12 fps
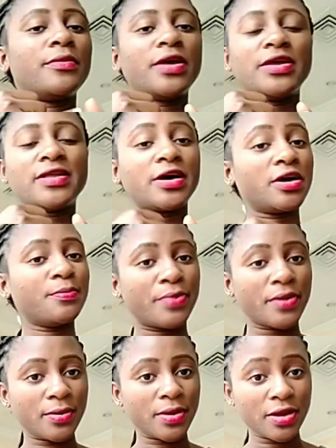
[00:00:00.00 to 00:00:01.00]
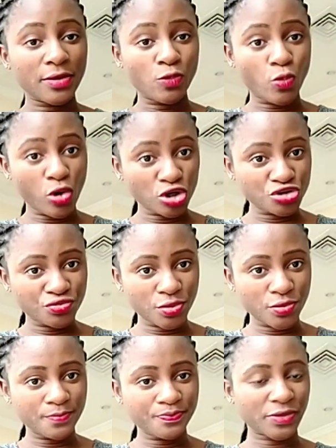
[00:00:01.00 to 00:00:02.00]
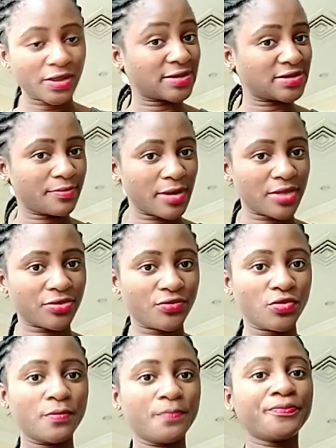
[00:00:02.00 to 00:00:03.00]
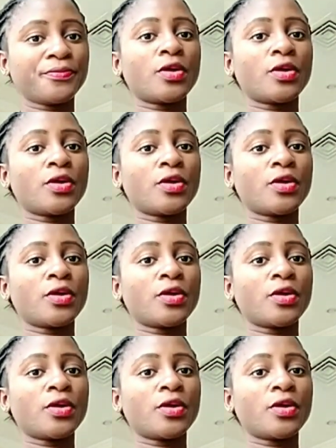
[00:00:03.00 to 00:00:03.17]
either a washroom, that's a bathroom,